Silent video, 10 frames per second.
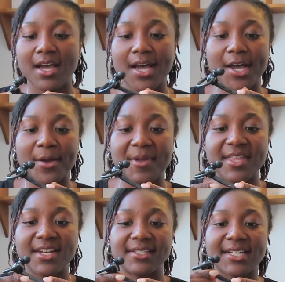And
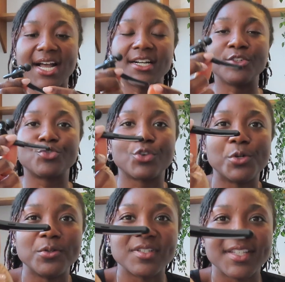then it's got
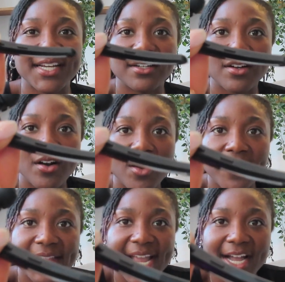controls like
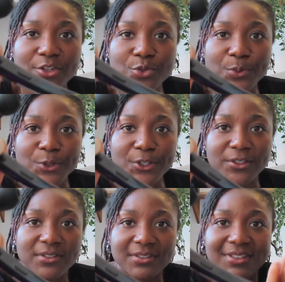on the
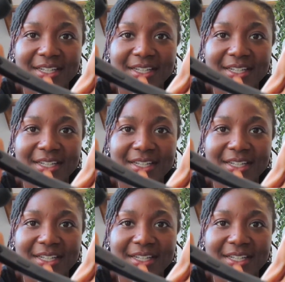actual